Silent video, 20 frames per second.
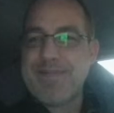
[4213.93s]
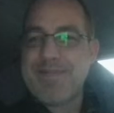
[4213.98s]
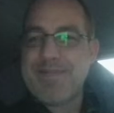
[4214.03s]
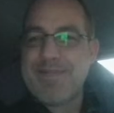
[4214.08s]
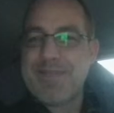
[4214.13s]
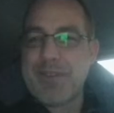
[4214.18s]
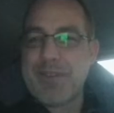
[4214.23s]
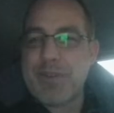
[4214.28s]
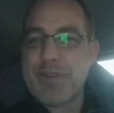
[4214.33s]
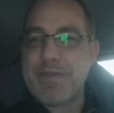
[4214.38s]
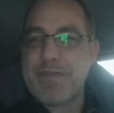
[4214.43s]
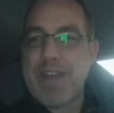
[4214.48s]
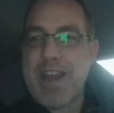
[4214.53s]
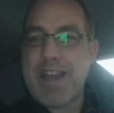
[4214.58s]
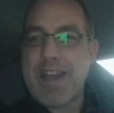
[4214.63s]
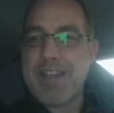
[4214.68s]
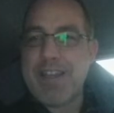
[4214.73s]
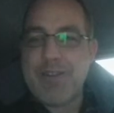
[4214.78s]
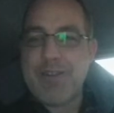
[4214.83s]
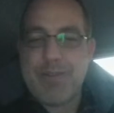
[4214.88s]
Those
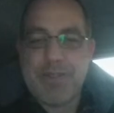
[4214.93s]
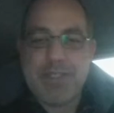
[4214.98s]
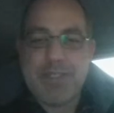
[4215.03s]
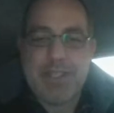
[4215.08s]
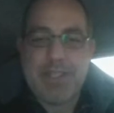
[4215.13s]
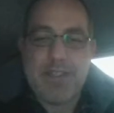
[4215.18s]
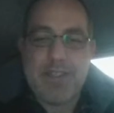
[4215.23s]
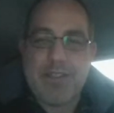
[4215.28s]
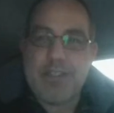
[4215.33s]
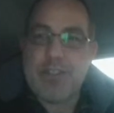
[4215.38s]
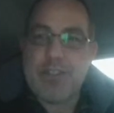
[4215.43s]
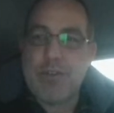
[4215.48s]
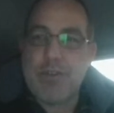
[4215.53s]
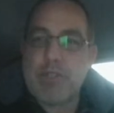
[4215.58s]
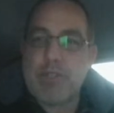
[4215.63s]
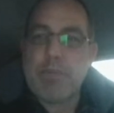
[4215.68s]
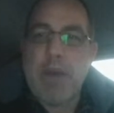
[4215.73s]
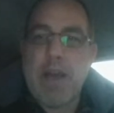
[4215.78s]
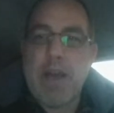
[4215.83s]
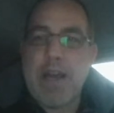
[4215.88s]
values into this new
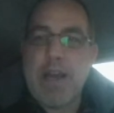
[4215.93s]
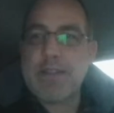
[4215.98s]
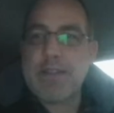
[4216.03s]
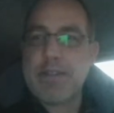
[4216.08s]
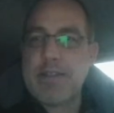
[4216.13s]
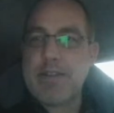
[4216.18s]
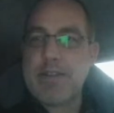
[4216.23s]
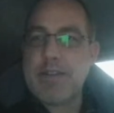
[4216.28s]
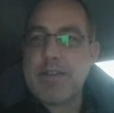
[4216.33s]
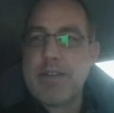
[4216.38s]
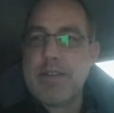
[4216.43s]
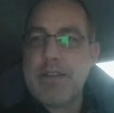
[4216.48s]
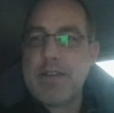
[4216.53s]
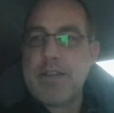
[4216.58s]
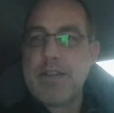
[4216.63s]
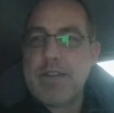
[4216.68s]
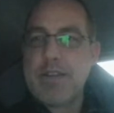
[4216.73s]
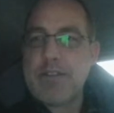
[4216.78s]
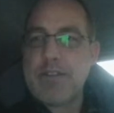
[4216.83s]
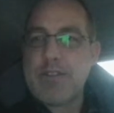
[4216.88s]
spot,
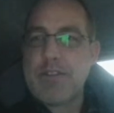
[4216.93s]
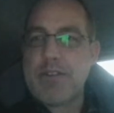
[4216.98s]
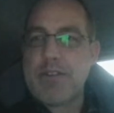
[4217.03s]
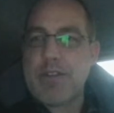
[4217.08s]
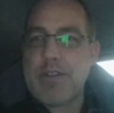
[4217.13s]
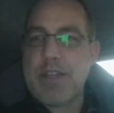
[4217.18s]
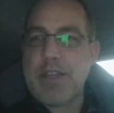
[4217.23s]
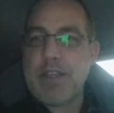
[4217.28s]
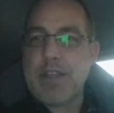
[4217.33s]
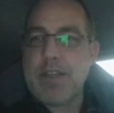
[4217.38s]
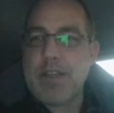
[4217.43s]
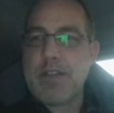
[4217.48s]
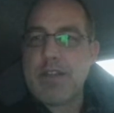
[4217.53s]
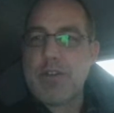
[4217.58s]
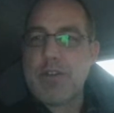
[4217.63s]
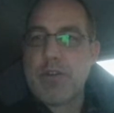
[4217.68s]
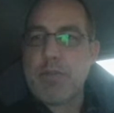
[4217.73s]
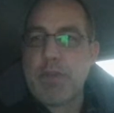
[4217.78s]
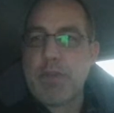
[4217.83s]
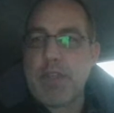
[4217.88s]
so that I can
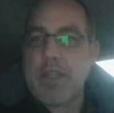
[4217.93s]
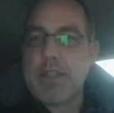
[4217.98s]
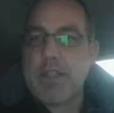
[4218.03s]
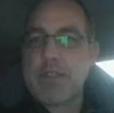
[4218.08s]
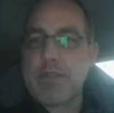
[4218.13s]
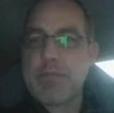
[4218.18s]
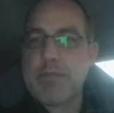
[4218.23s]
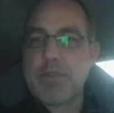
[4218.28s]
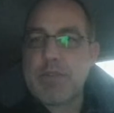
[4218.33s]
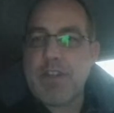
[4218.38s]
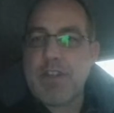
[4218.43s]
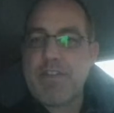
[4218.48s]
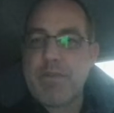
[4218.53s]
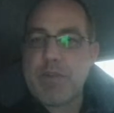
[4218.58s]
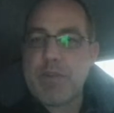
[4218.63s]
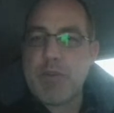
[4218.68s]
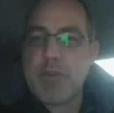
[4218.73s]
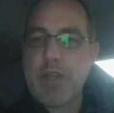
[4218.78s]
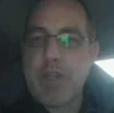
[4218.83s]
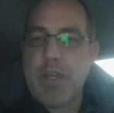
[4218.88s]
interpolate some stuff
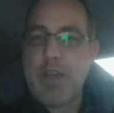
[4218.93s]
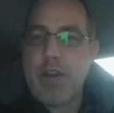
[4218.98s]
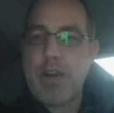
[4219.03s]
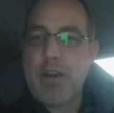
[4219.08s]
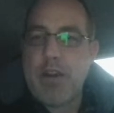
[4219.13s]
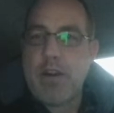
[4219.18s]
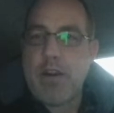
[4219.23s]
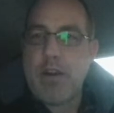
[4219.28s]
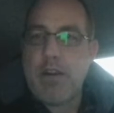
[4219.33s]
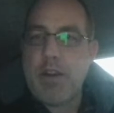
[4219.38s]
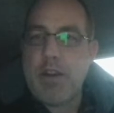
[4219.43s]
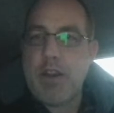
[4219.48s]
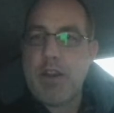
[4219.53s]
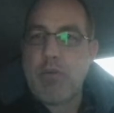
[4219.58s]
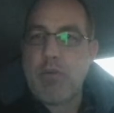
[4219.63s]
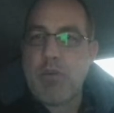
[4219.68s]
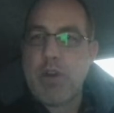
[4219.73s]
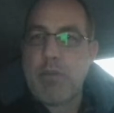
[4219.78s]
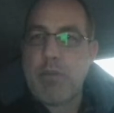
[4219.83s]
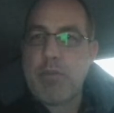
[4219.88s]
between here and
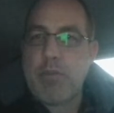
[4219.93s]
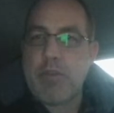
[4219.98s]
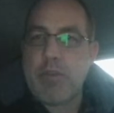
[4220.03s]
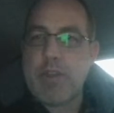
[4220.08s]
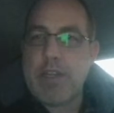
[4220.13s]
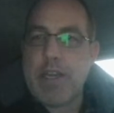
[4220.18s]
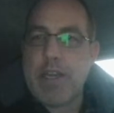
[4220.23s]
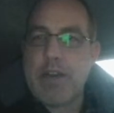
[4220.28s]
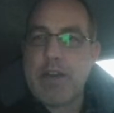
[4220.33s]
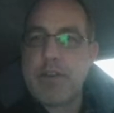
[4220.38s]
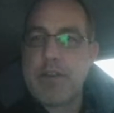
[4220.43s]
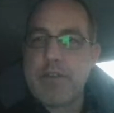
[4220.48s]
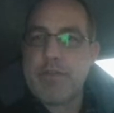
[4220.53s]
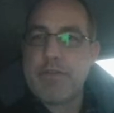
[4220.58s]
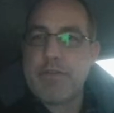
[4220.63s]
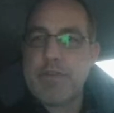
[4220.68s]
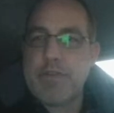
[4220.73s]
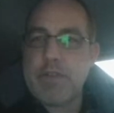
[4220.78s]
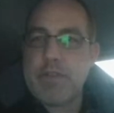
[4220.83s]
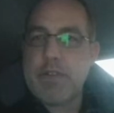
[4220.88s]
where I pulled it out of.
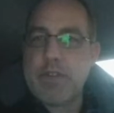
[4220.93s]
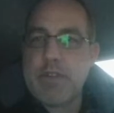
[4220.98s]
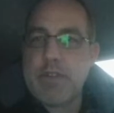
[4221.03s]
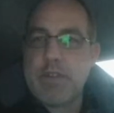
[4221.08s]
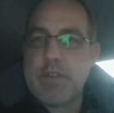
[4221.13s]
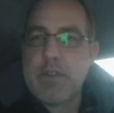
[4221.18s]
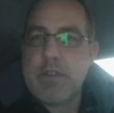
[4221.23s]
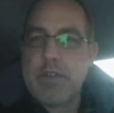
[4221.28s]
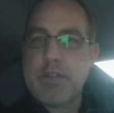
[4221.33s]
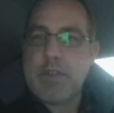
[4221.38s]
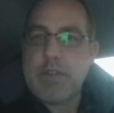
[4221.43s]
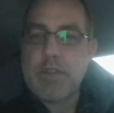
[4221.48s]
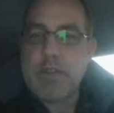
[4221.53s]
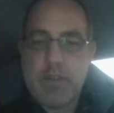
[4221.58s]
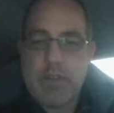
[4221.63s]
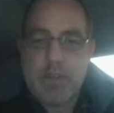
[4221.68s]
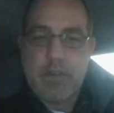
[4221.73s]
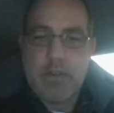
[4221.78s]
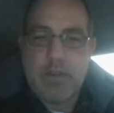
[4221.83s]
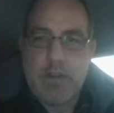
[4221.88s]

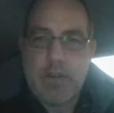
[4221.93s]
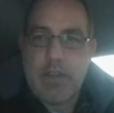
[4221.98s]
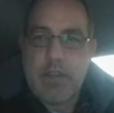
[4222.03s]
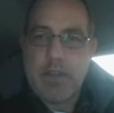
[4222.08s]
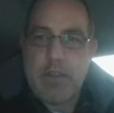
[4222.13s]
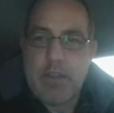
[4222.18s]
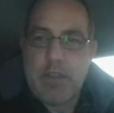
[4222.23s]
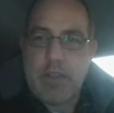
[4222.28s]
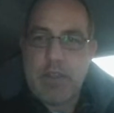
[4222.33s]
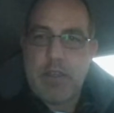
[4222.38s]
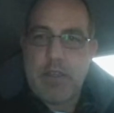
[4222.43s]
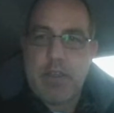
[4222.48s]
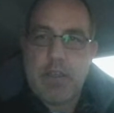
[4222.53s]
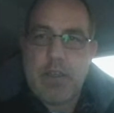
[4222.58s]
Alright, and